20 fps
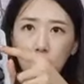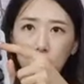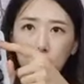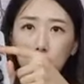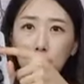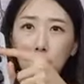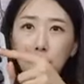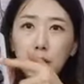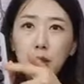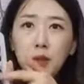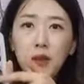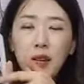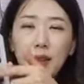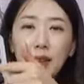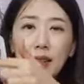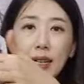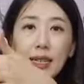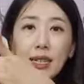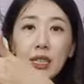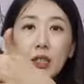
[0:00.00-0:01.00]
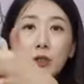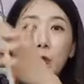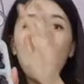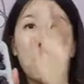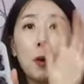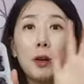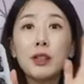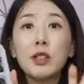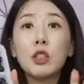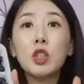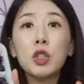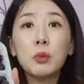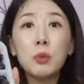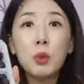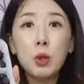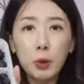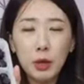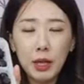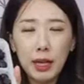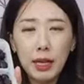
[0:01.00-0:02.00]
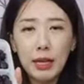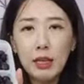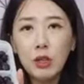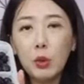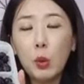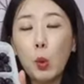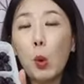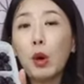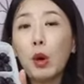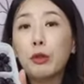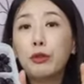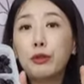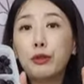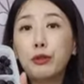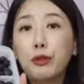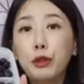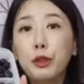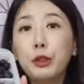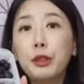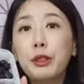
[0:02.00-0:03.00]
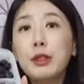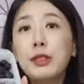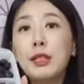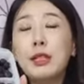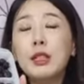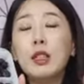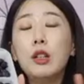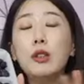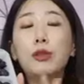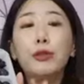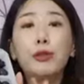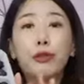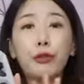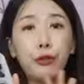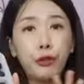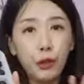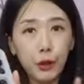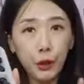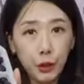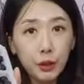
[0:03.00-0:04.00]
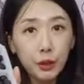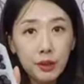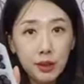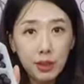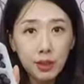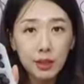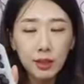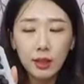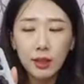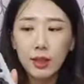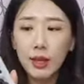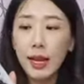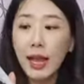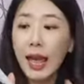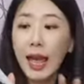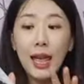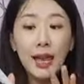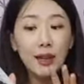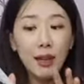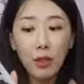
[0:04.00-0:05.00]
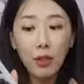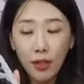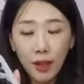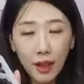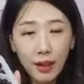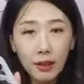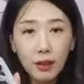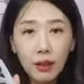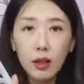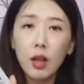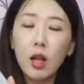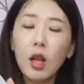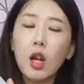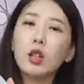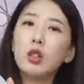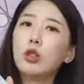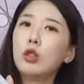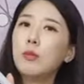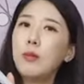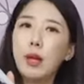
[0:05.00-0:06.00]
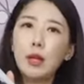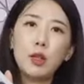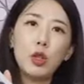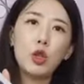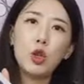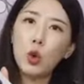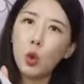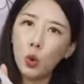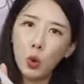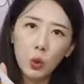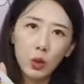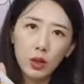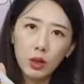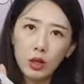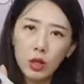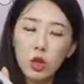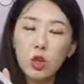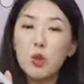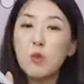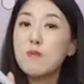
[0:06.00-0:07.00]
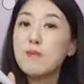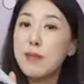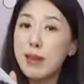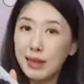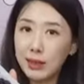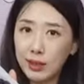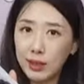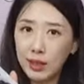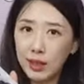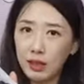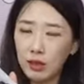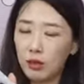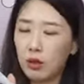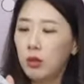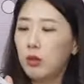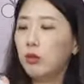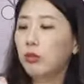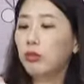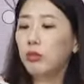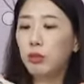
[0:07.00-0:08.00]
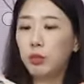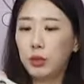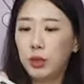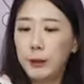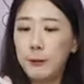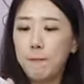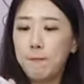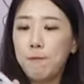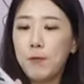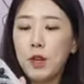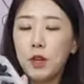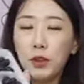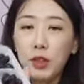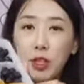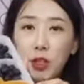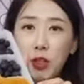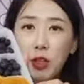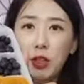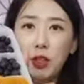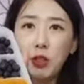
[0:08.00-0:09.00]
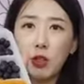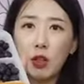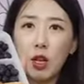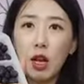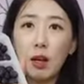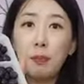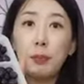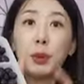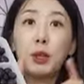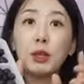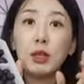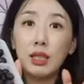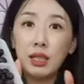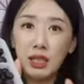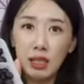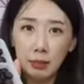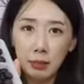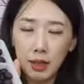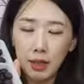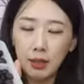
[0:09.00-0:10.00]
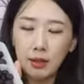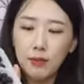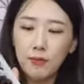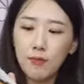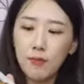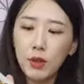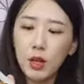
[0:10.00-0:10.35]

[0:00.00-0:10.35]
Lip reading: Blueberries for smoothies or frozen fruit, anything to make a yogurt, you mix it, right? This is a persimmon.